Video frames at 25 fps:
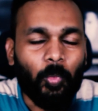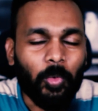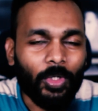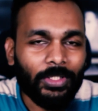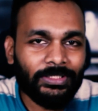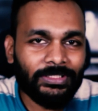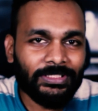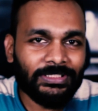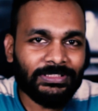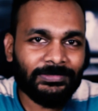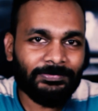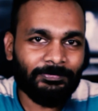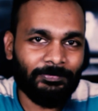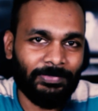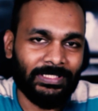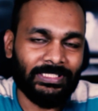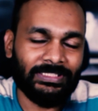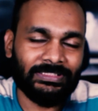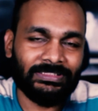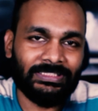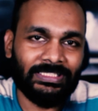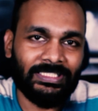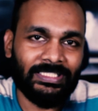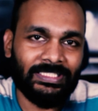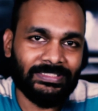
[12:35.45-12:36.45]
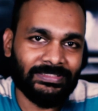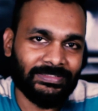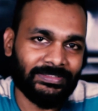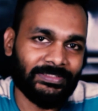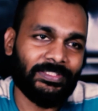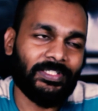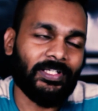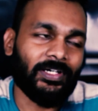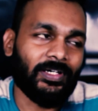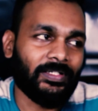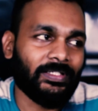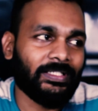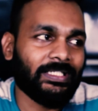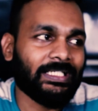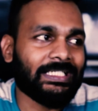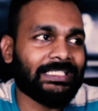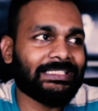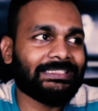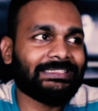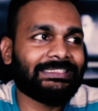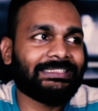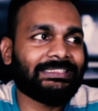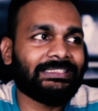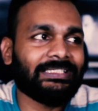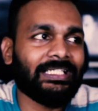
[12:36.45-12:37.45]
what this person has done
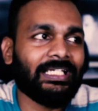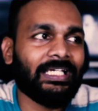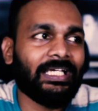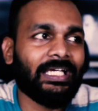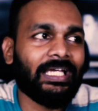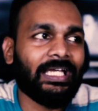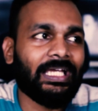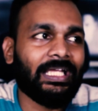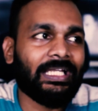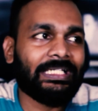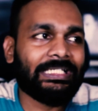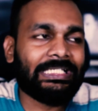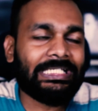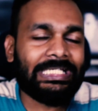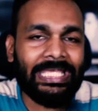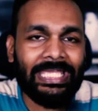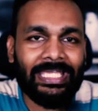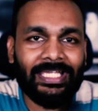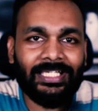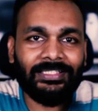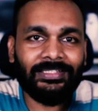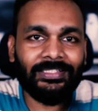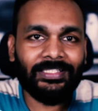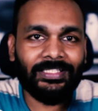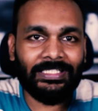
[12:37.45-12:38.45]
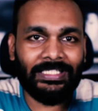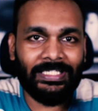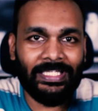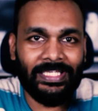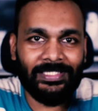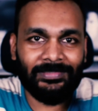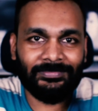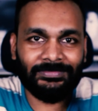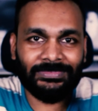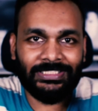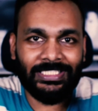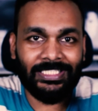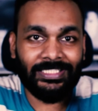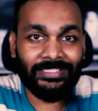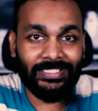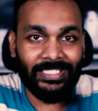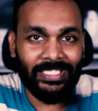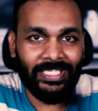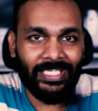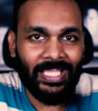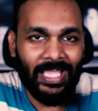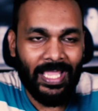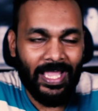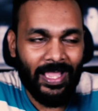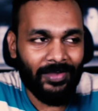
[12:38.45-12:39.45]
is taken the claims that
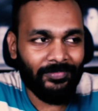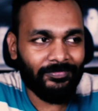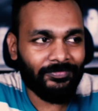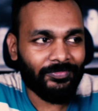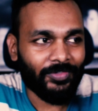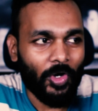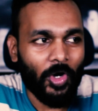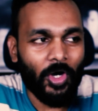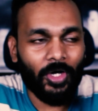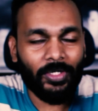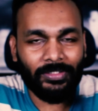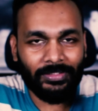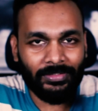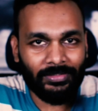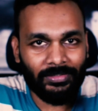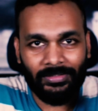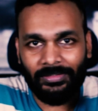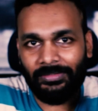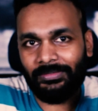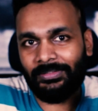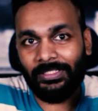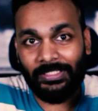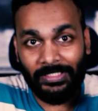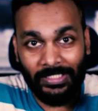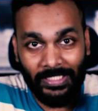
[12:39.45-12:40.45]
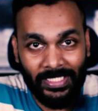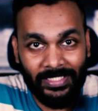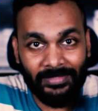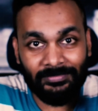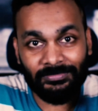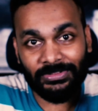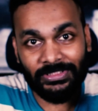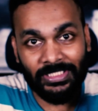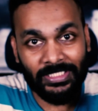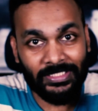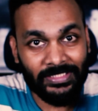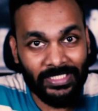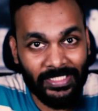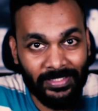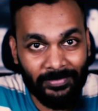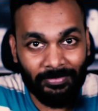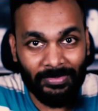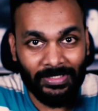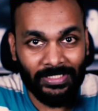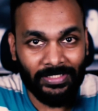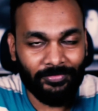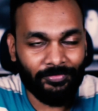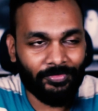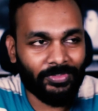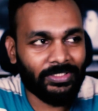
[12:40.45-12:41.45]
they have, or the claims that they
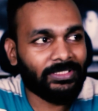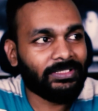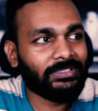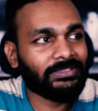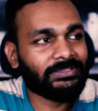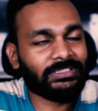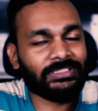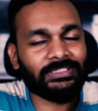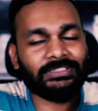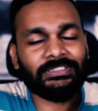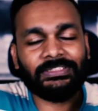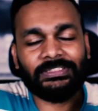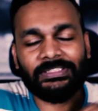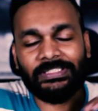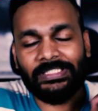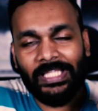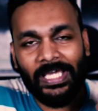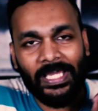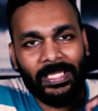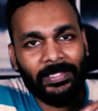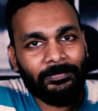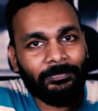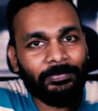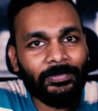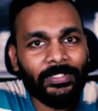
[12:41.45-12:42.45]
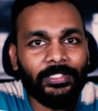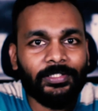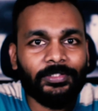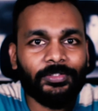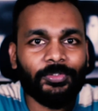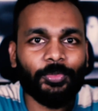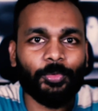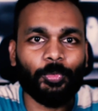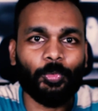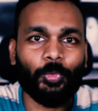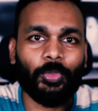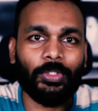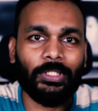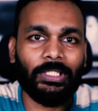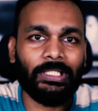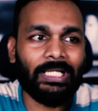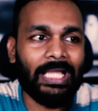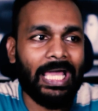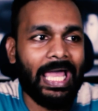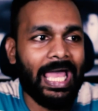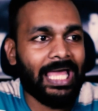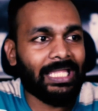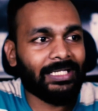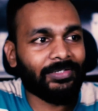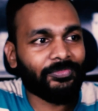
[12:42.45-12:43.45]
believe in, just type it into Google
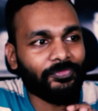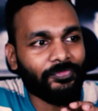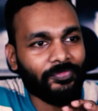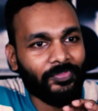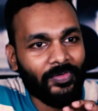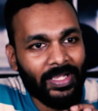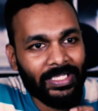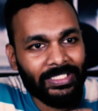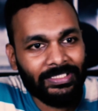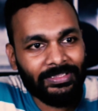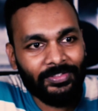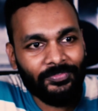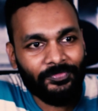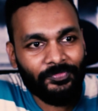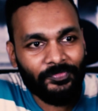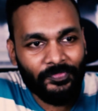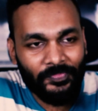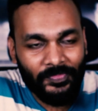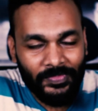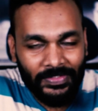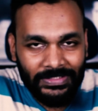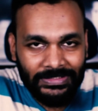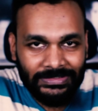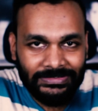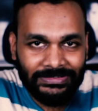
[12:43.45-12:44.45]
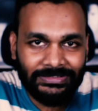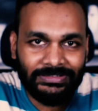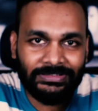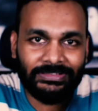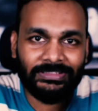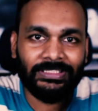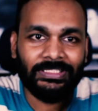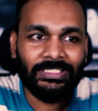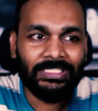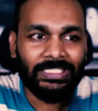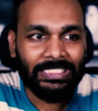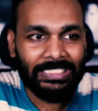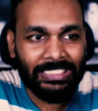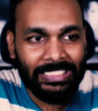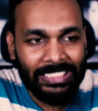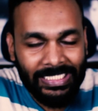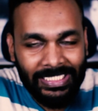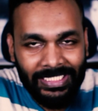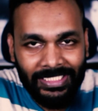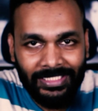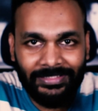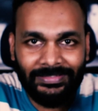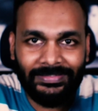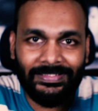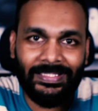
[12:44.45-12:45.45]
and find the first
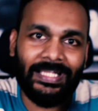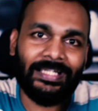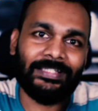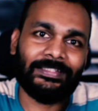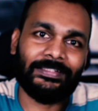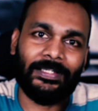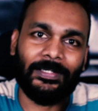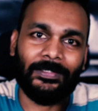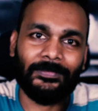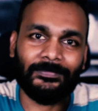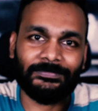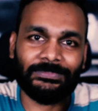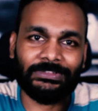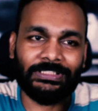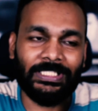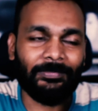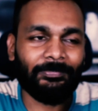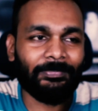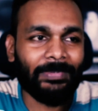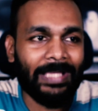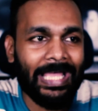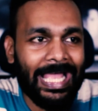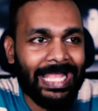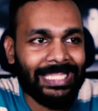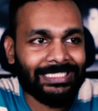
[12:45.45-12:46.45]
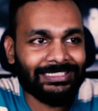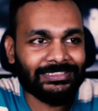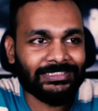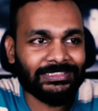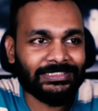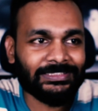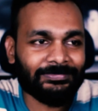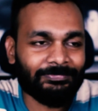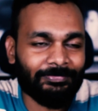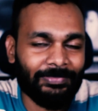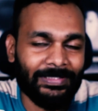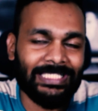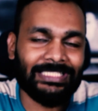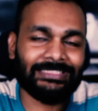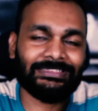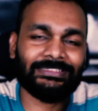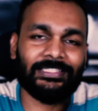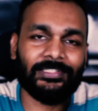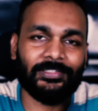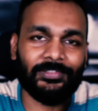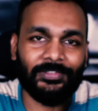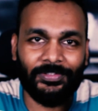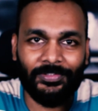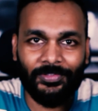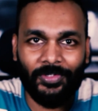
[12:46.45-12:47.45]
link that comes up and just
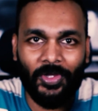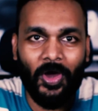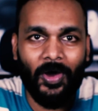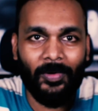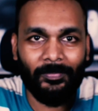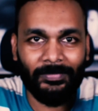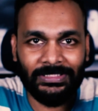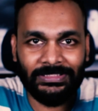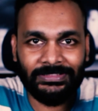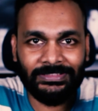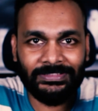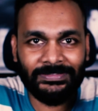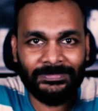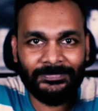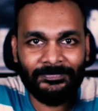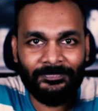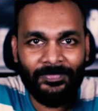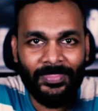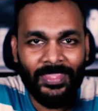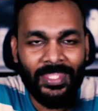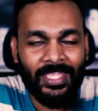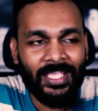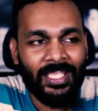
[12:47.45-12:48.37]
paste it in the comments.